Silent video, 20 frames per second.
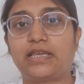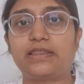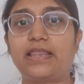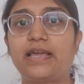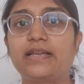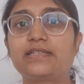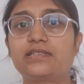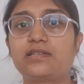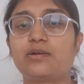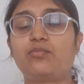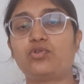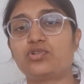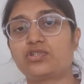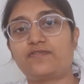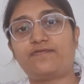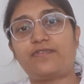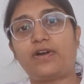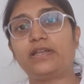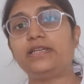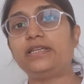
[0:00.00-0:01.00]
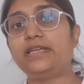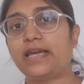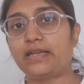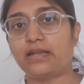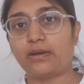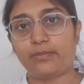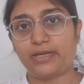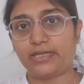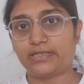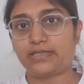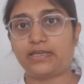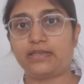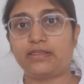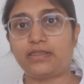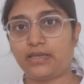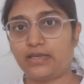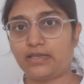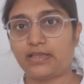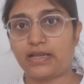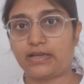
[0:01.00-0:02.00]
and that's the most funny and amazing
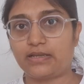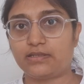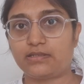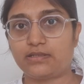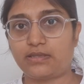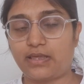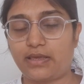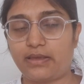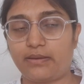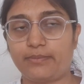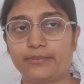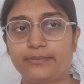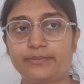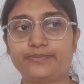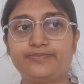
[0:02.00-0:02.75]
thing that is there.